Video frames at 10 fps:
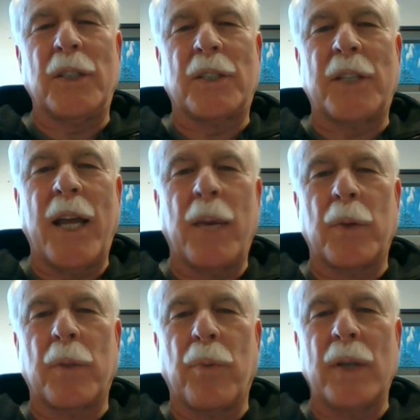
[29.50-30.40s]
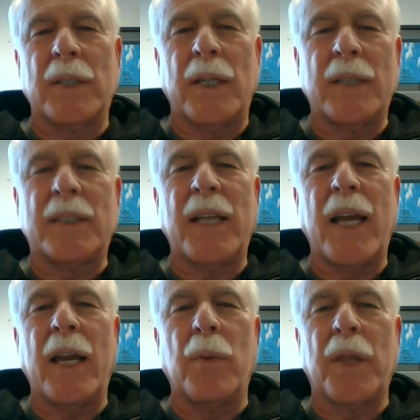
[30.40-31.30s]
just standing with the president. It's
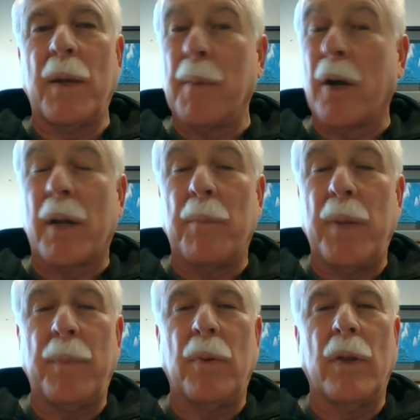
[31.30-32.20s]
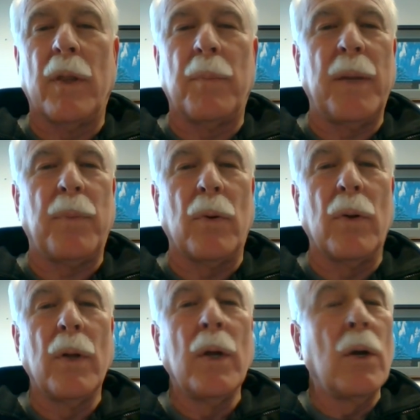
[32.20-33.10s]
standing with the American people and the
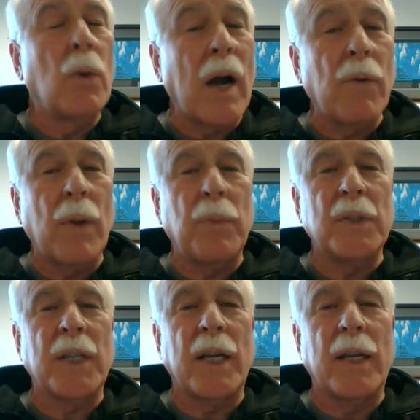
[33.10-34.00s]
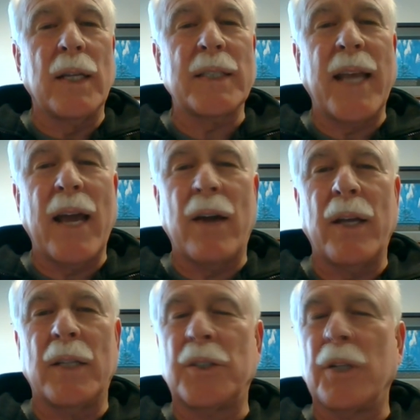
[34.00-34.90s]
people who I represent in this
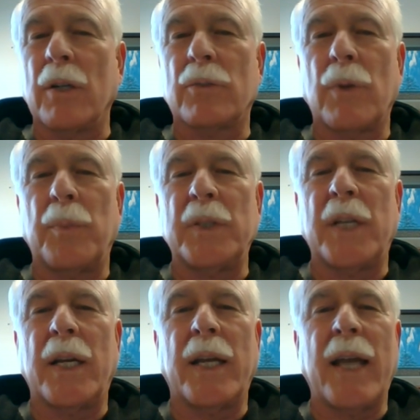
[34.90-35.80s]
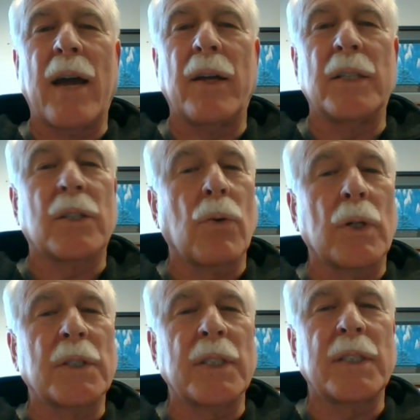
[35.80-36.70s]
county and sheriffs representing counties
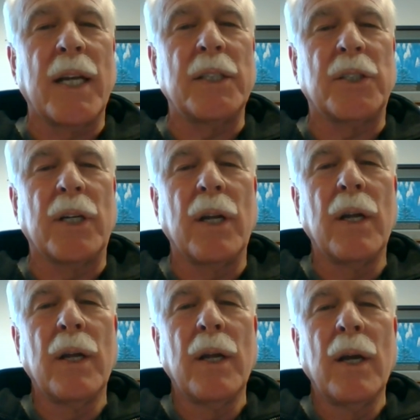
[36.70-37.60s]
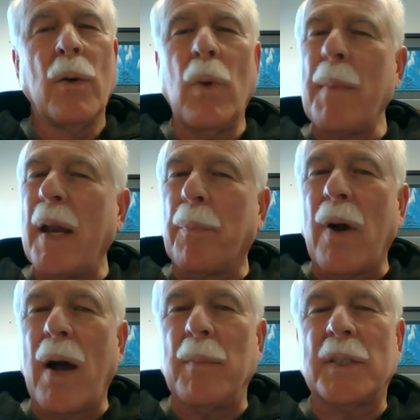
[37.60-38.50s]
across this nation. We made a
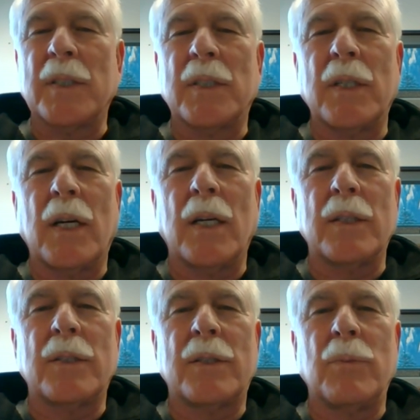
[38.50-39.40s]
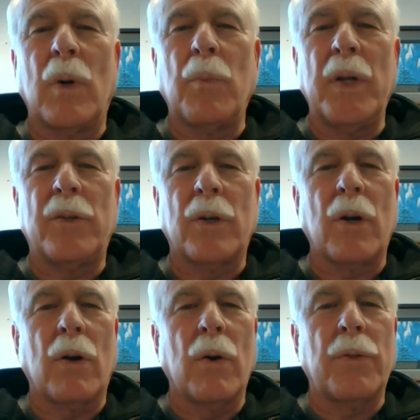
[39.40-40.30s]
promise when we
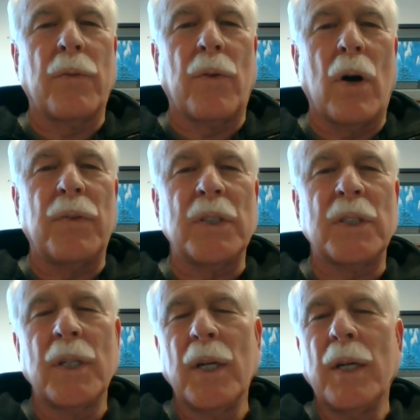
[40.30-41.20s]
took our oath of office